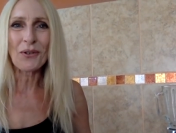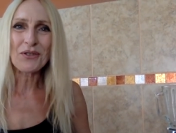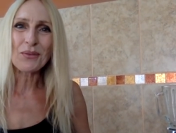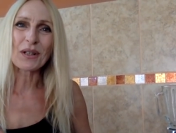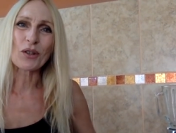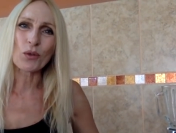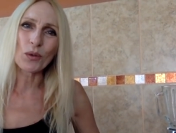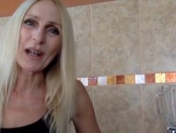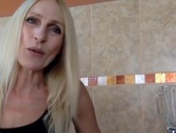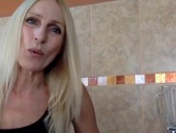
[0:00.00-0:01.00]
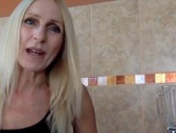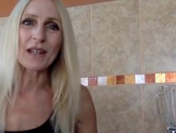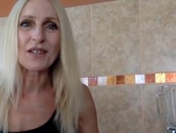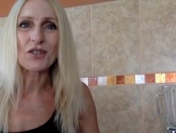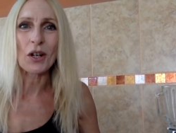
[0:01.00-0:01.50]
also a great way
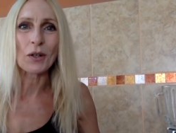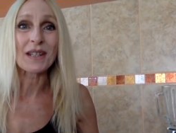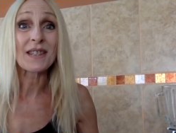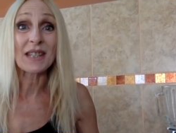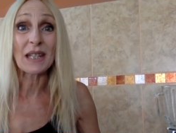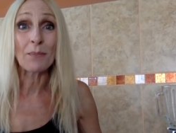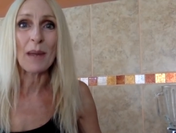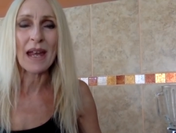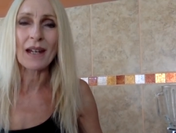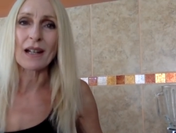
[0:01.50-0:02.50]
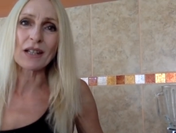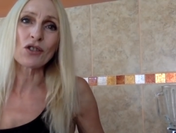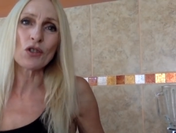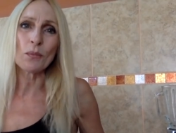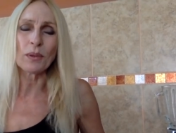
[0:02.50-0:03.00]
to start a seed bank. I
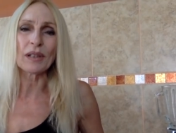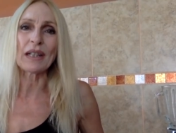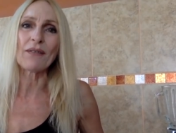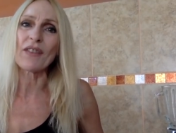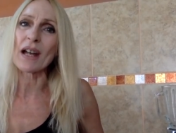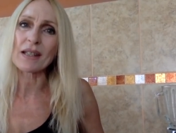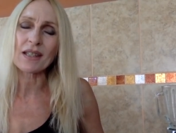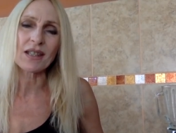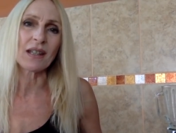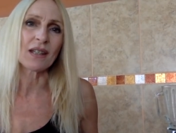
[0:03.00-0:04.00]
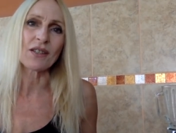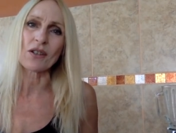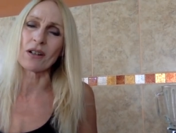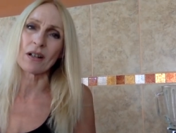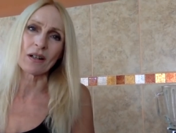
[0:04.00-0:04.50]
do believe that
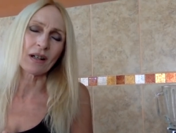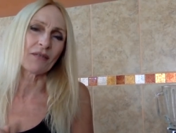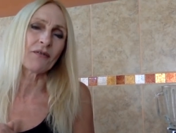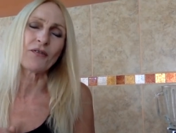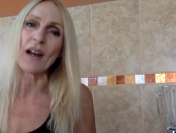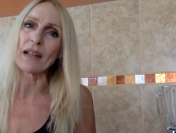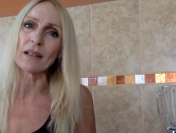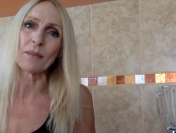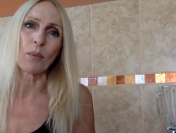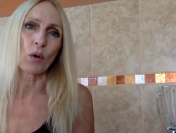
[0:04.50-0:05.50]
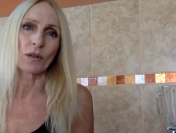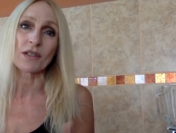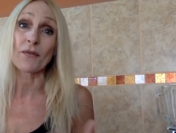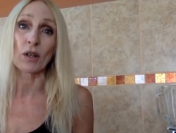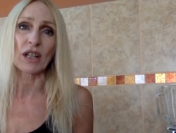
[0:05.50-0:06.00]
seeds are of vital
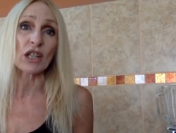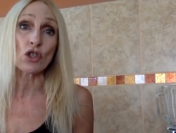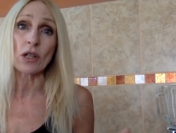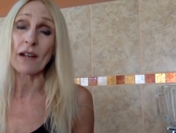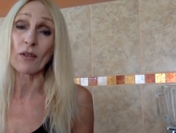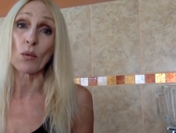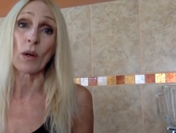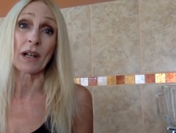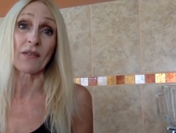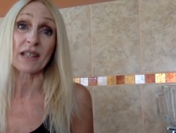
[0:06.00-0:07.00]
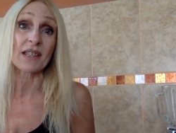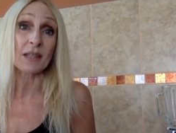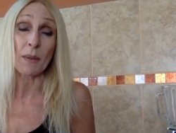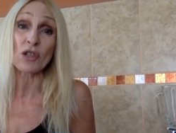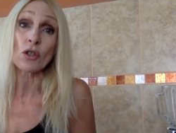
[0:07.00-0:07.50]
importance for each and every one of us,
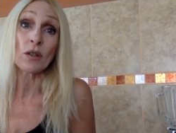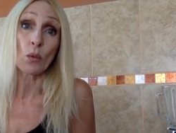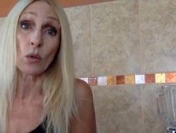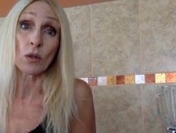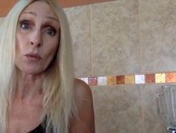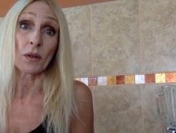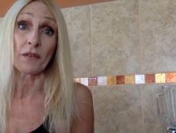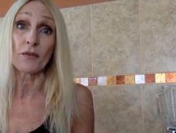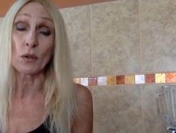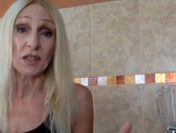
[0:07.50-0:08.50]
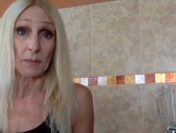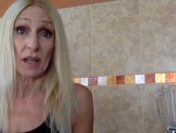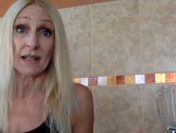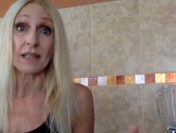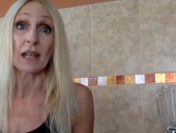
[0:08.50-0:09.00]
especially in a world where the food
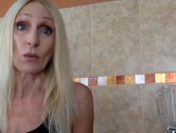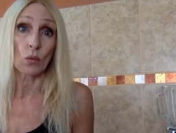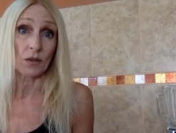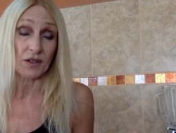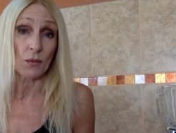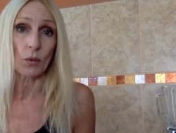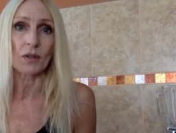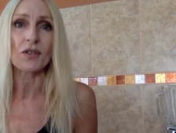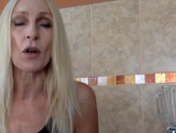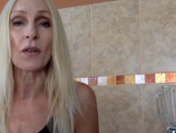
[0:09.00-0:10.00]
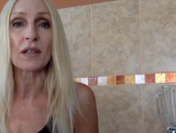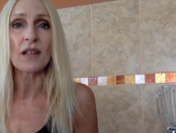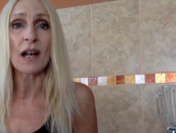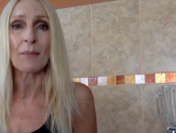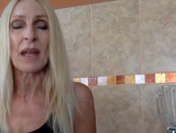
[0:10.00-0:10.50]
supply is getting worse and worse all the
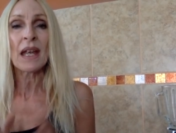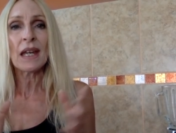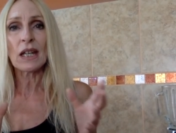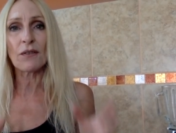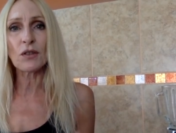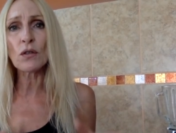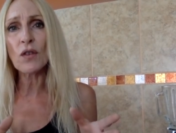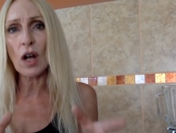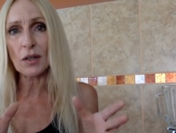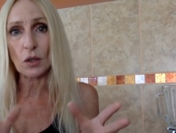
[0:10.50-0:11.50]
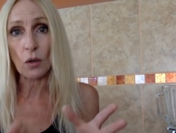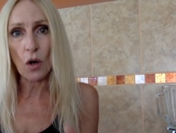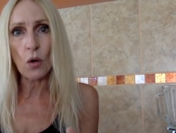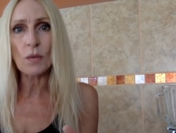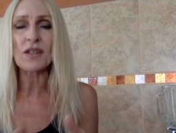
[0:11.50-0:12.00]
time. If you've got your
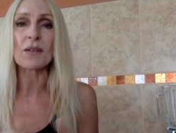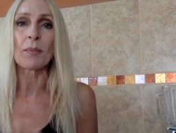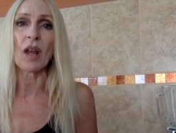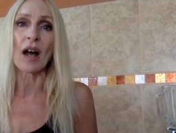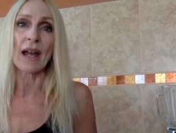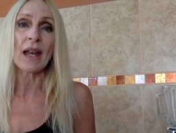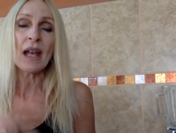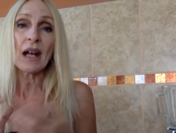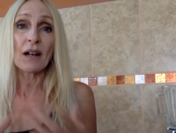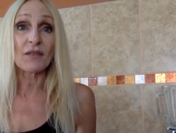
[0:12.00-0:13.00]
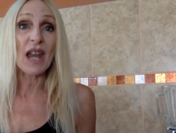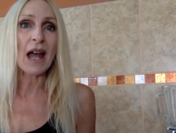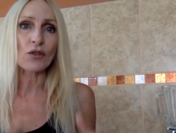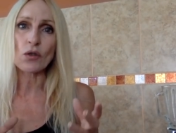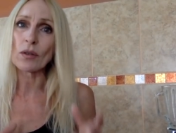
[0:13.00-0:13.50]
own supply of
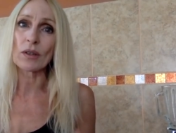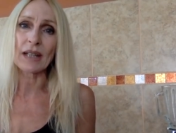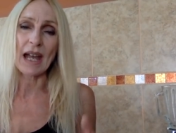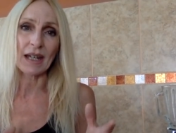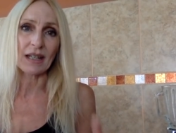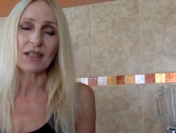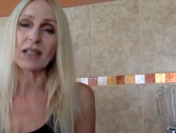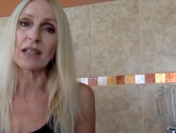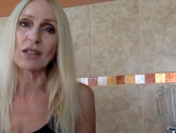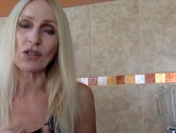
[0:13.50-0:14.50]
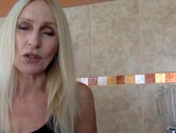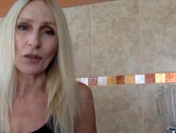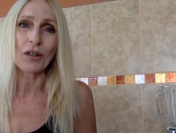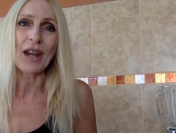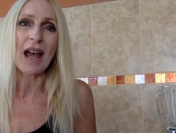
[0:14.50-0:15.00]
natural organic seeds,
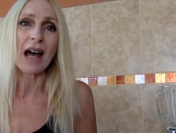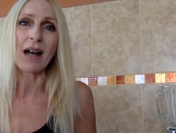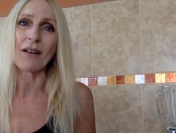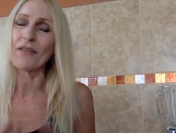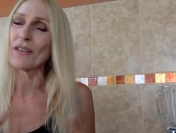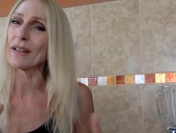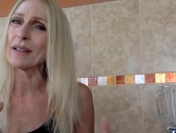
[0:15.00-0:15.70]
you're going to have